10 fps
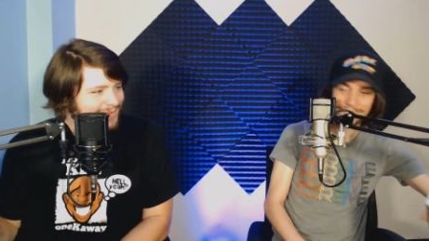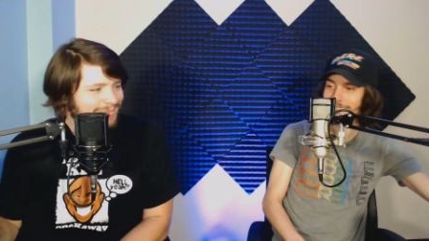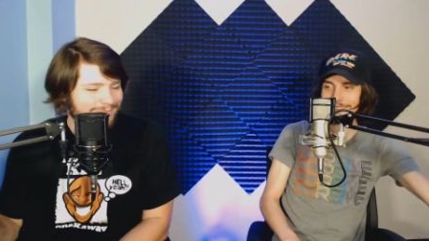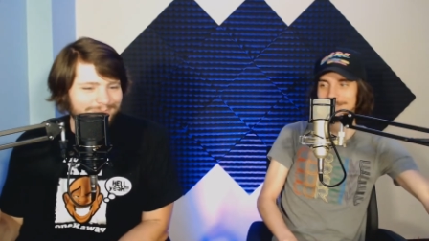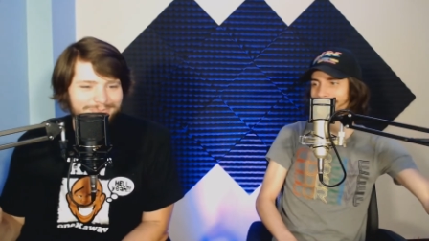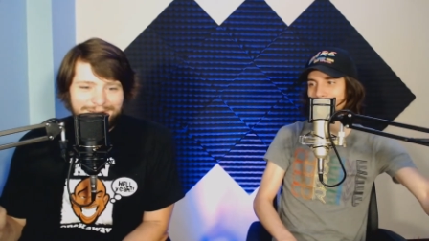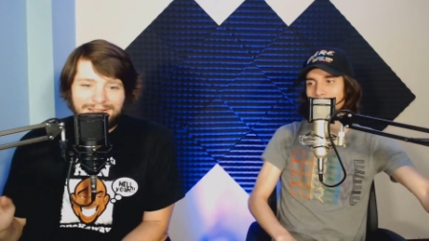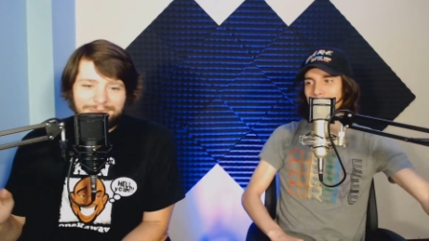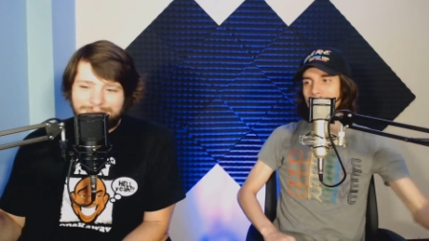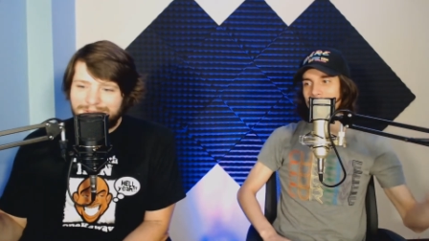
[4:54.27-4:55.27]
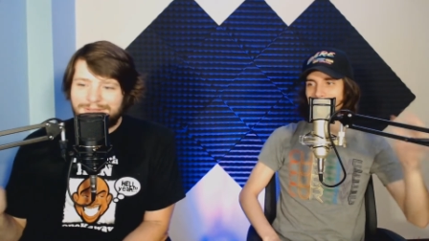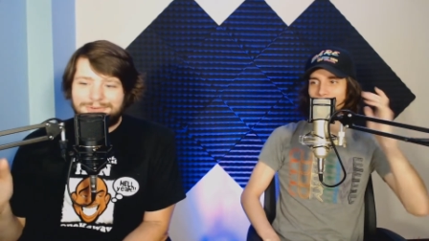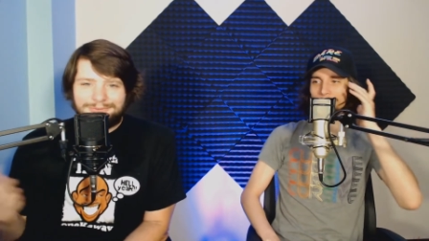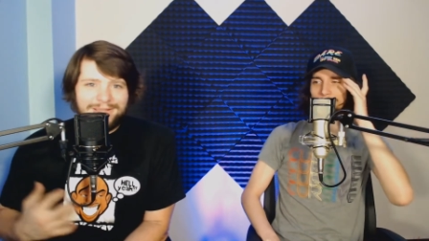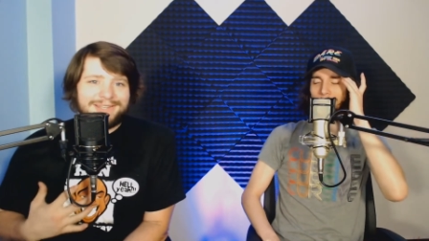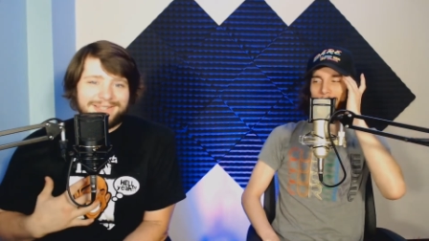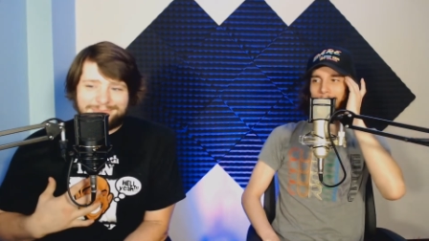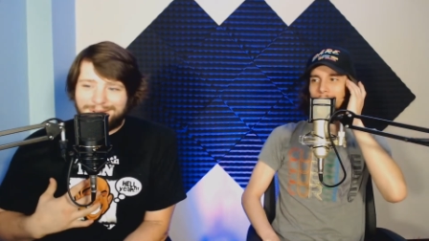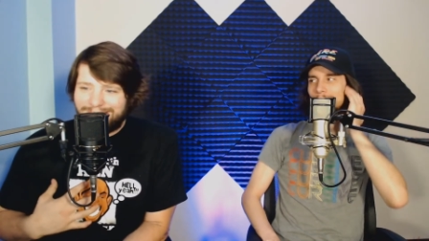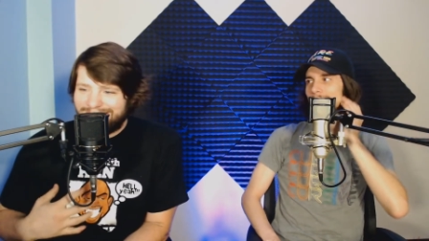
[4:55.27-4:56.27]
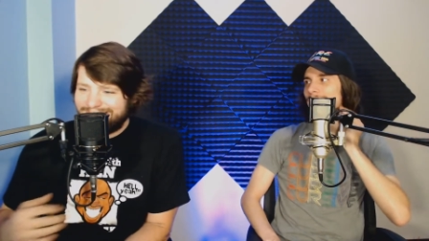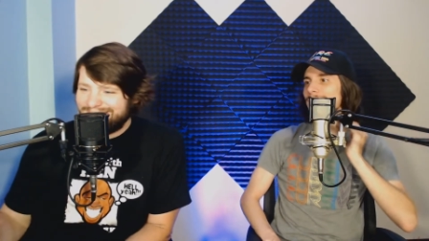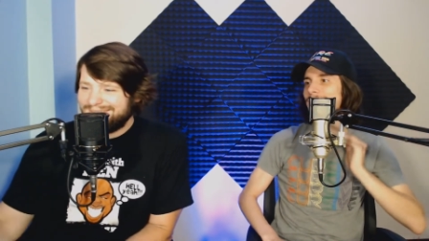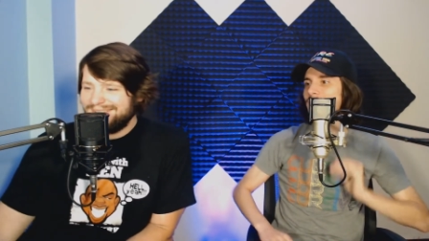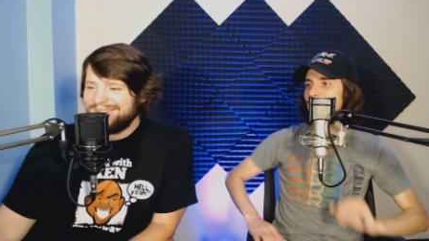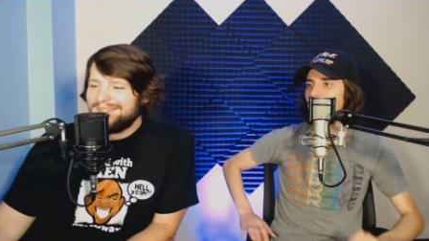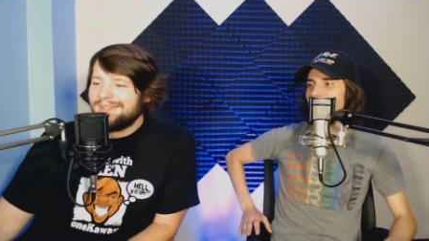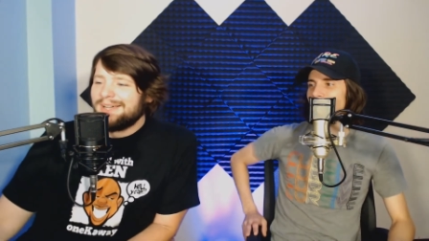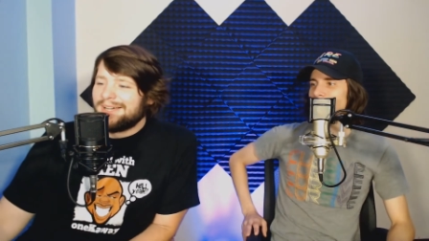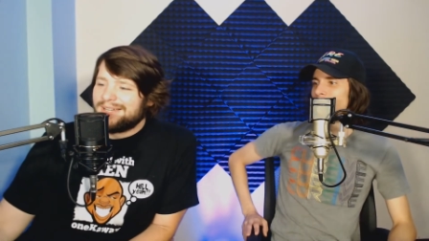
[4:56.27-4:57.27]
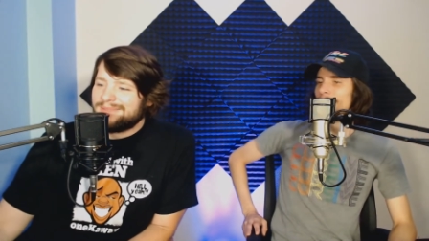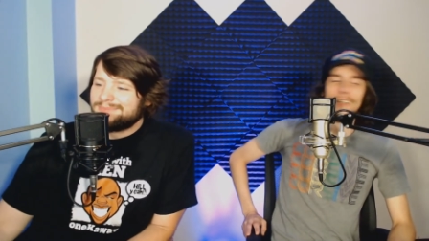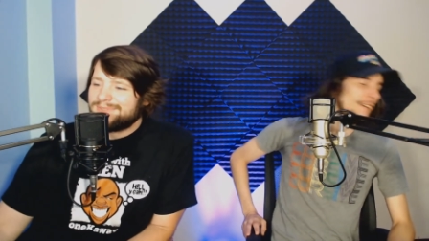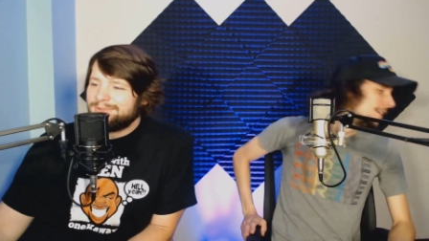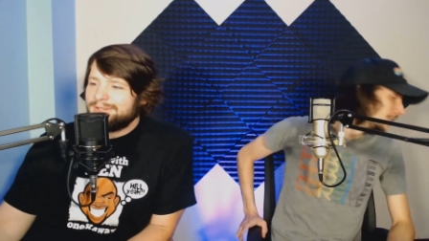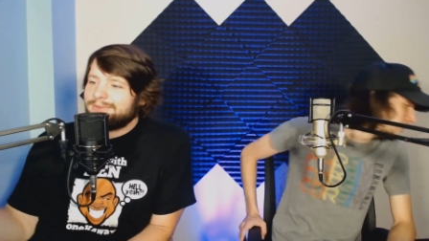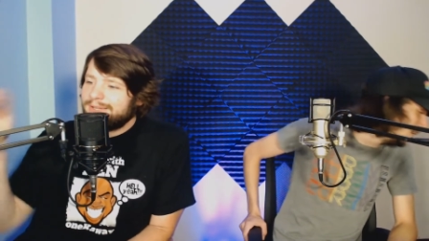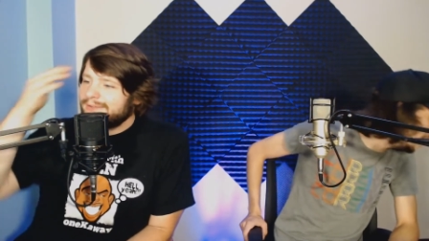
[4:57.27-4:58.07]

but I feel affected by it. So anyway,